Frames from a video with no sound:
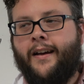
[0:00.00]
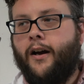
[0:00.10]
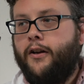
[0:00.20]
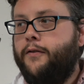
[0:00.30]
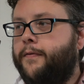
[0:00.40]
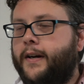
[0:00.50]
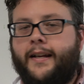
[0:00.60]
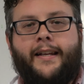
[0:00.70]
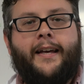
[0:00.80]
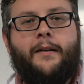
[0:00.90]
"Are you
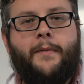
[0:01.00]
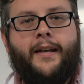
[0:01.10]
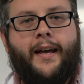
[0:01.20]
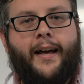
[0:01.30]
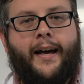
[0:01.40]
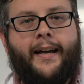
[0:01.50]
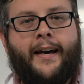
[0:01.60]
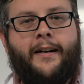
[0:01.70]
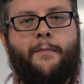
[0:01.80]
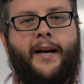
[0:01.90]
freaking kidding me? I
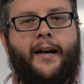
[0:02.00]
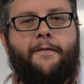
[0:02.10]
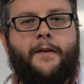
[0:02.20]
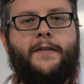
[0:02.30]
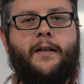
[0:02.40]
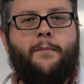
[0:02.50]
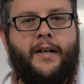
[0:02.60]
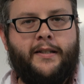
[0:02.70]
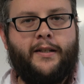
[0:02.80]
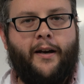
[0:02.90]
got it in my eye 15
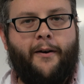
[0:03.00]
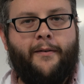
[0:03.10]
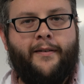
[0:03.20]
minutes ago."